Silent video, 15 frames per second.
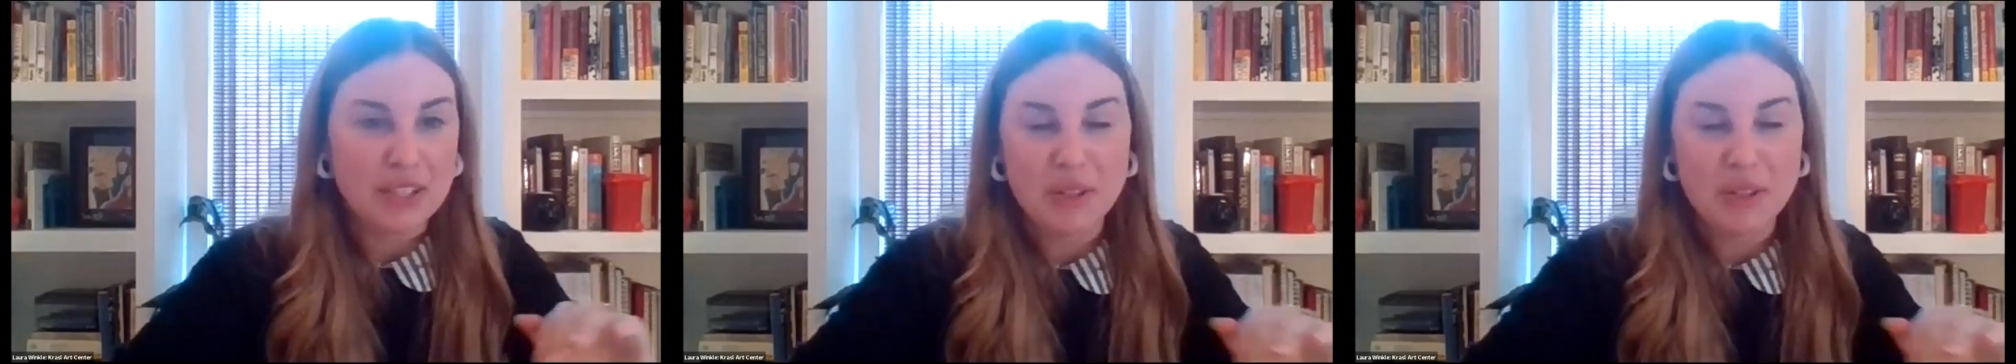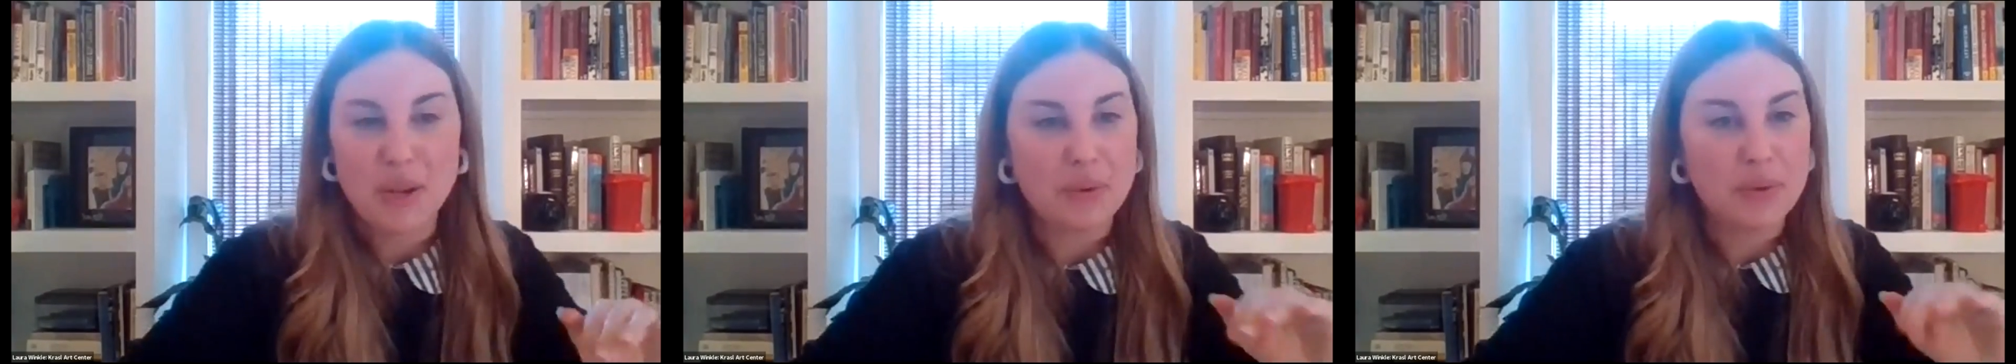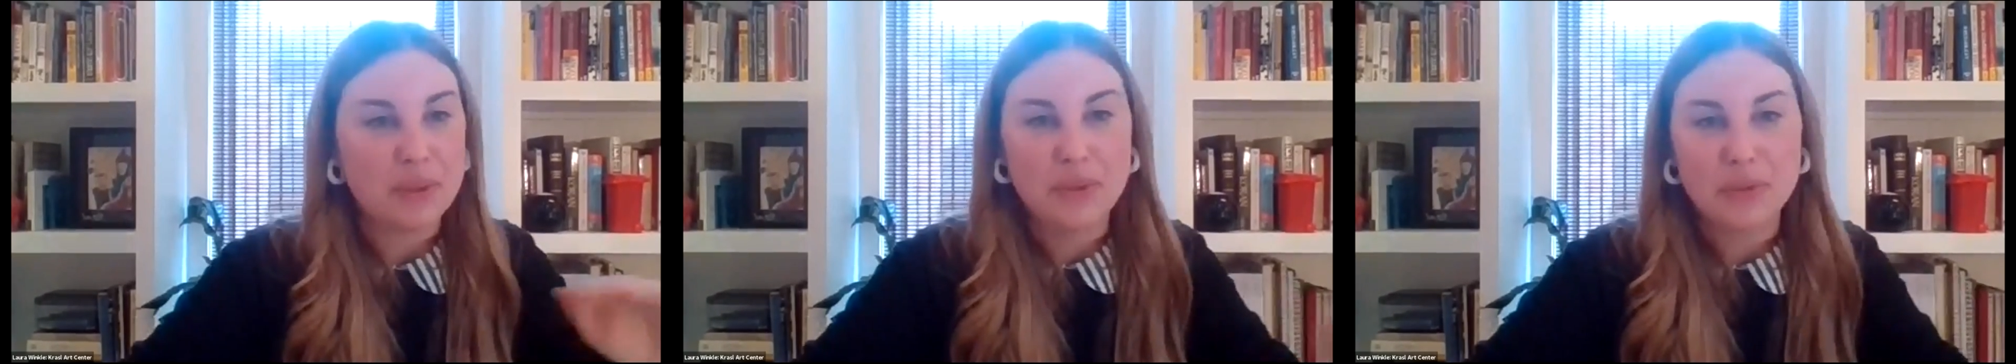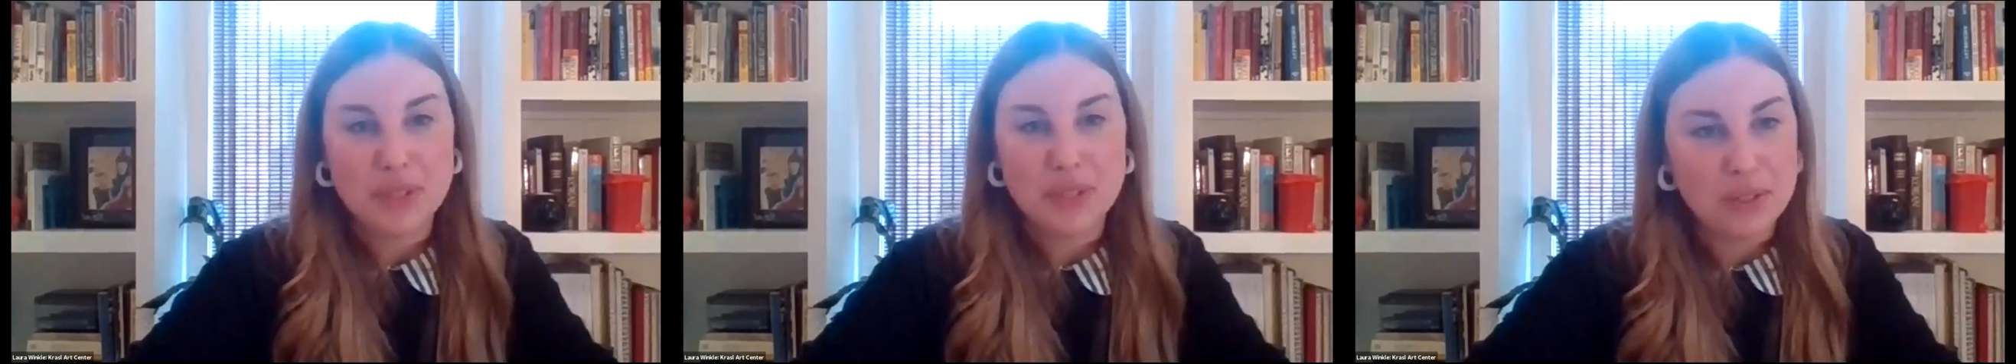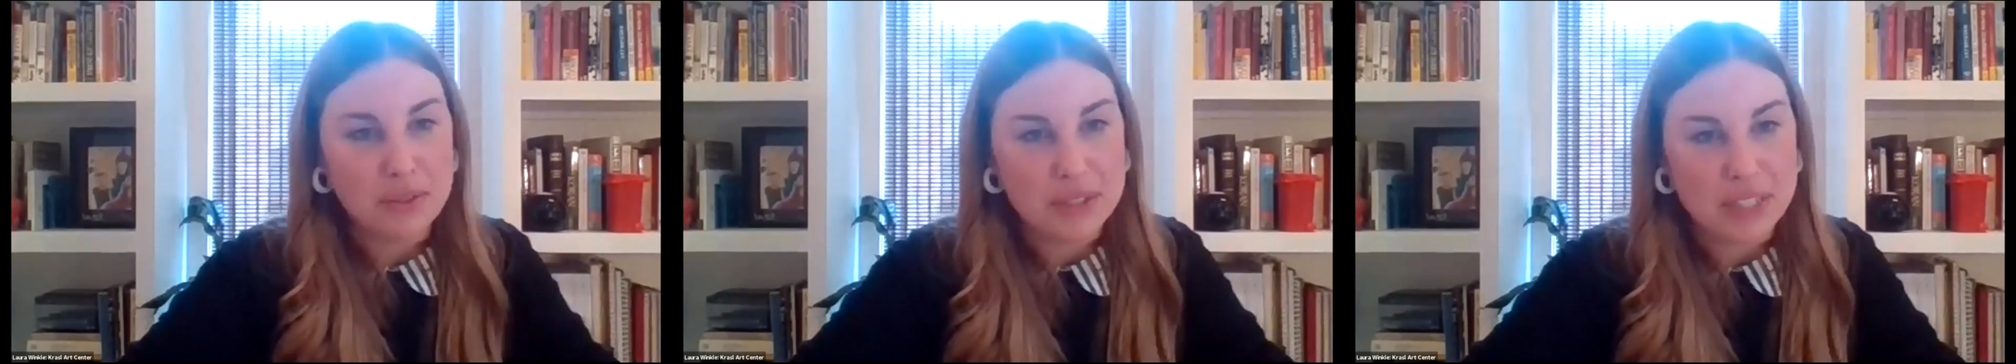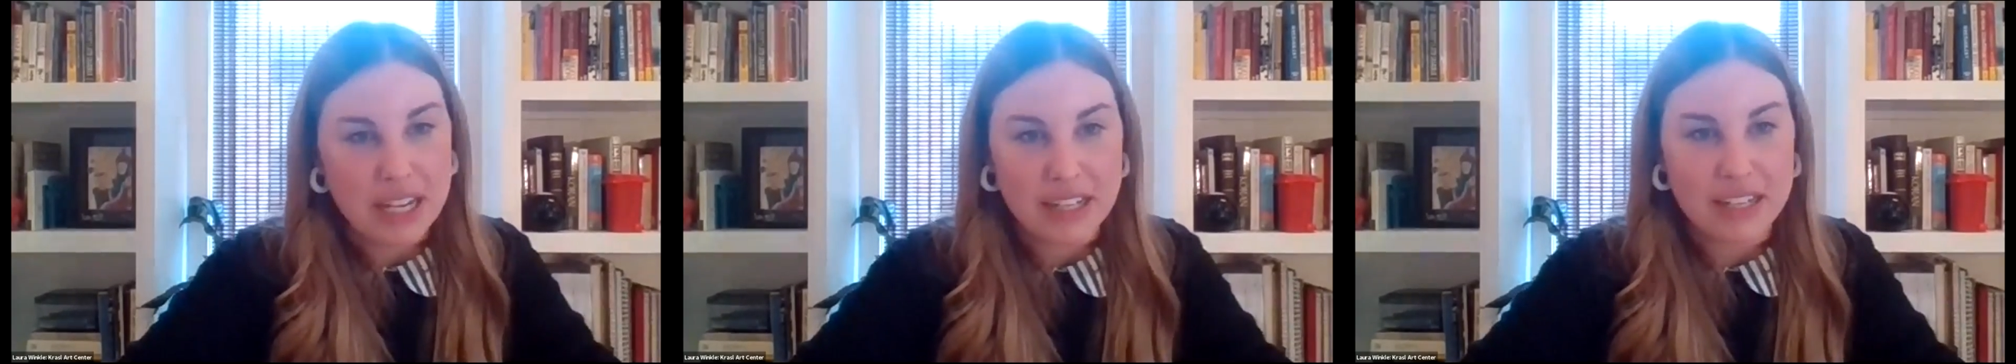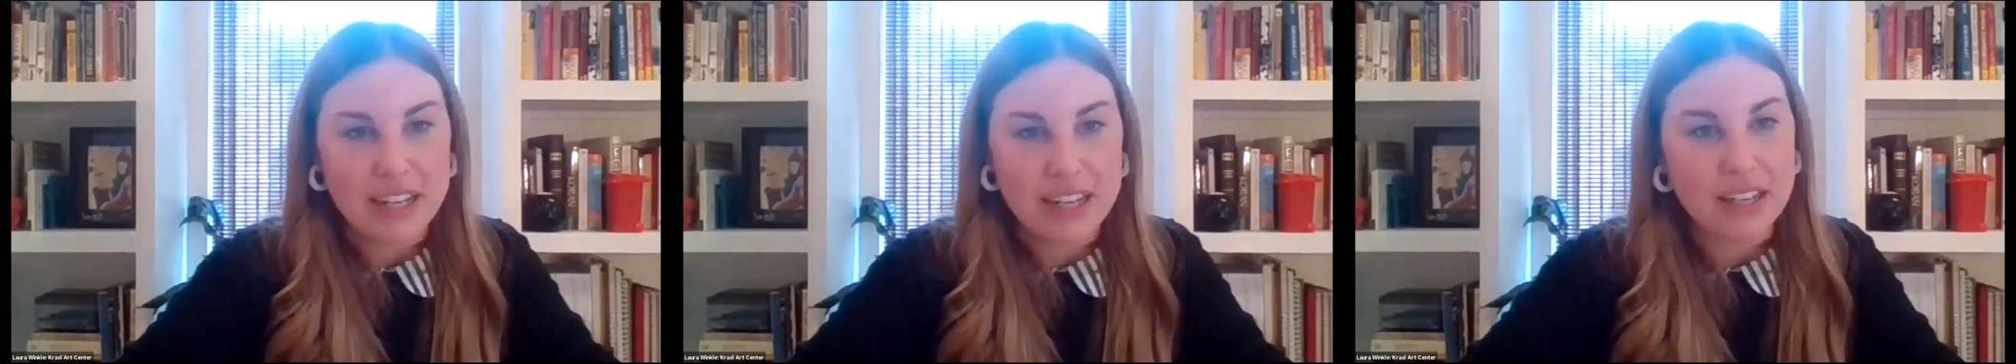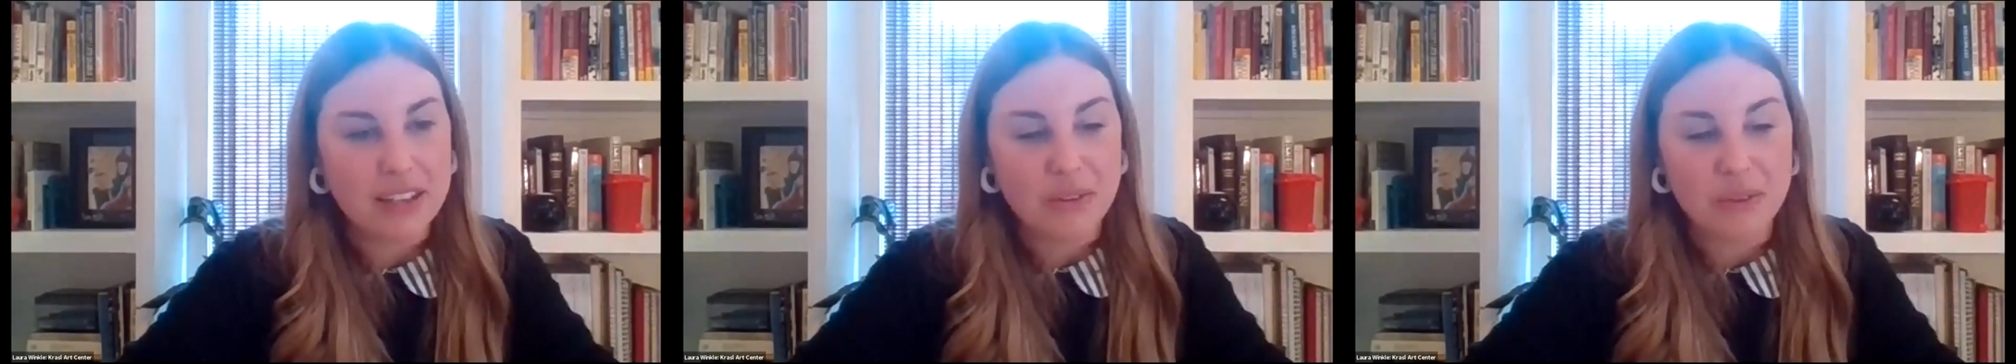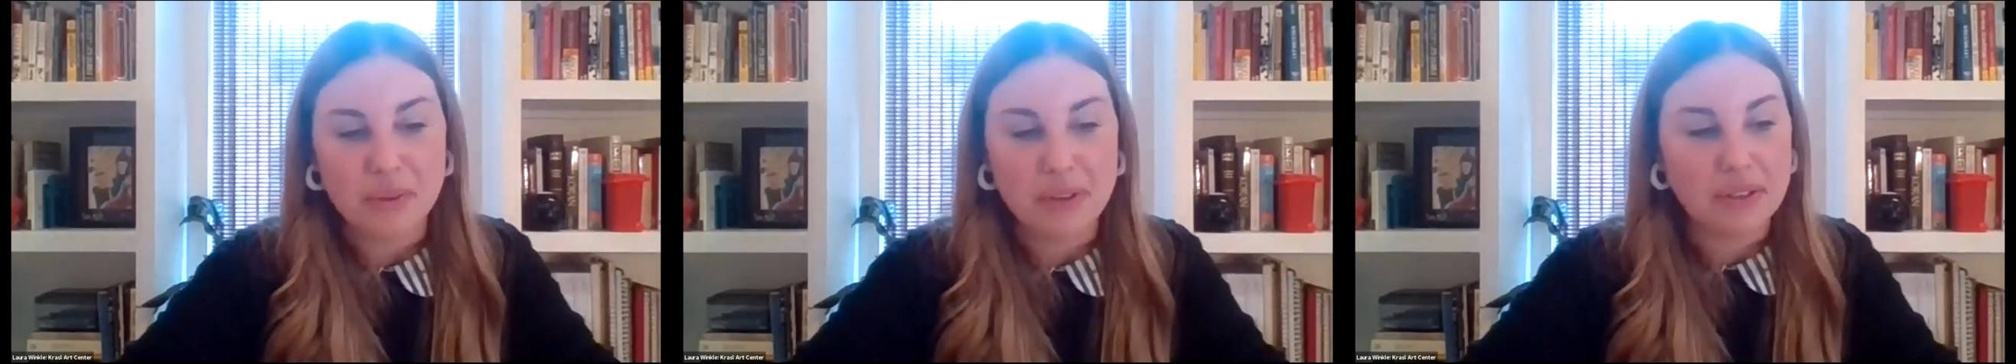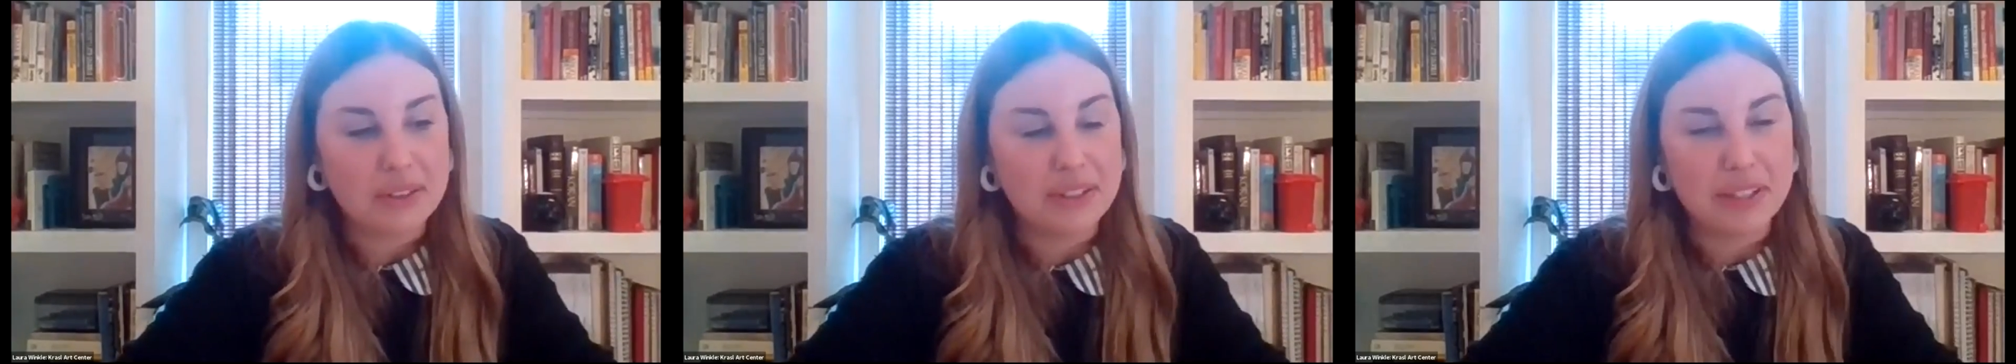you know, use a new technique,
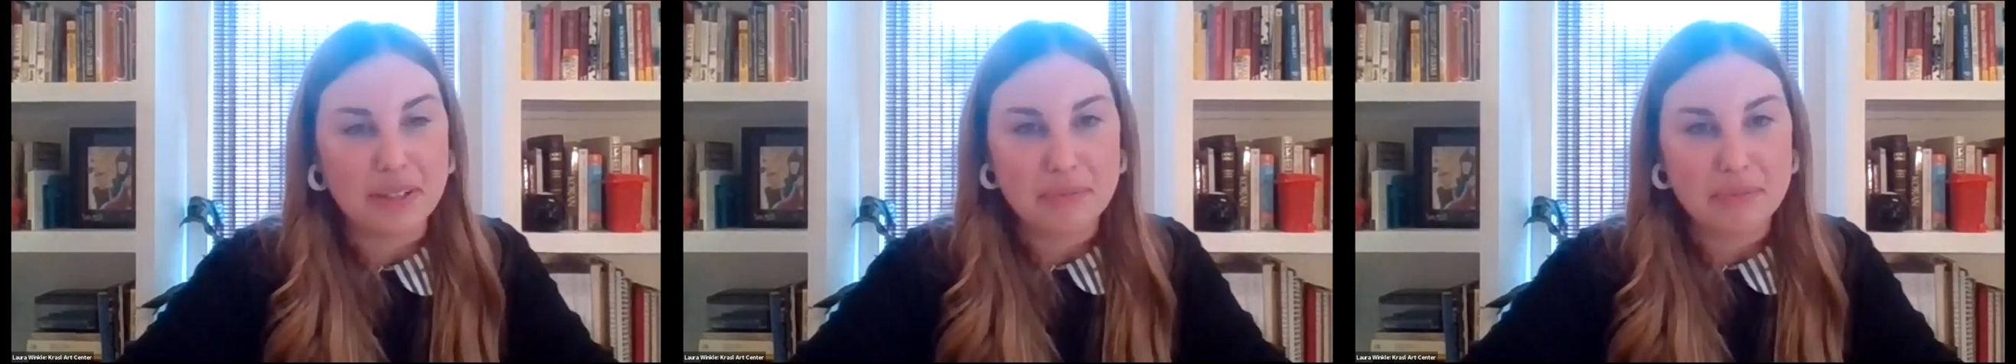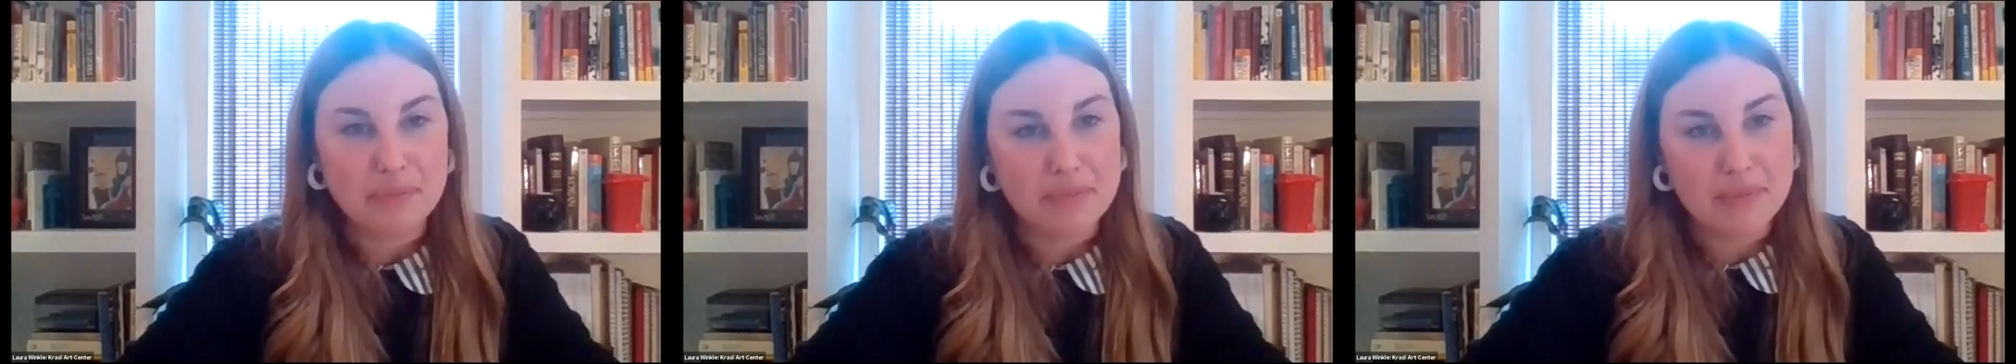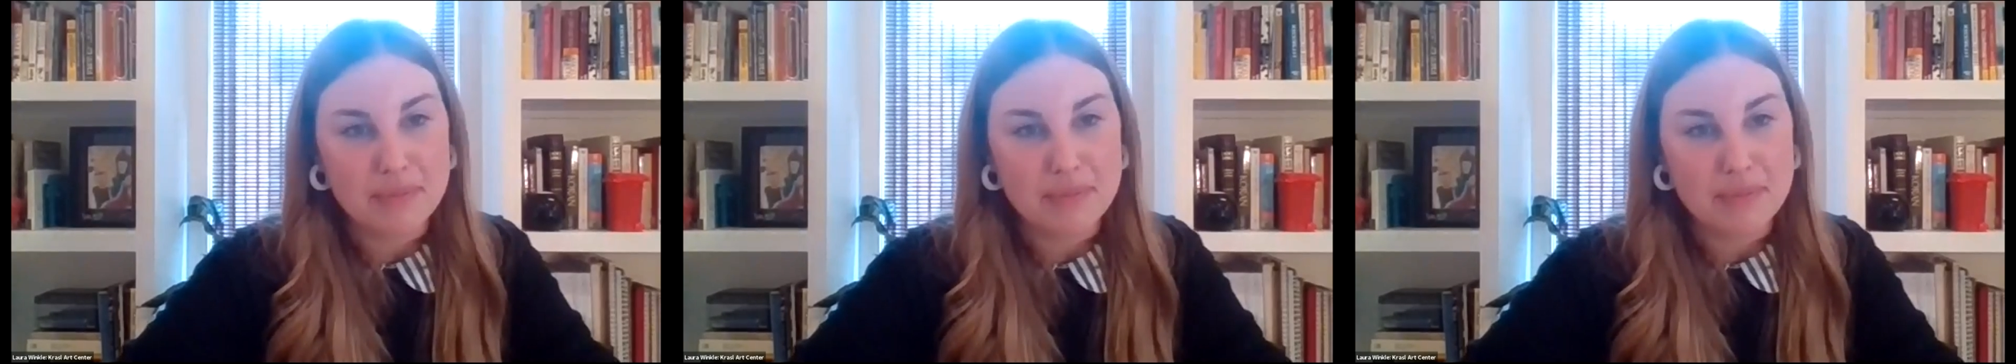or you know,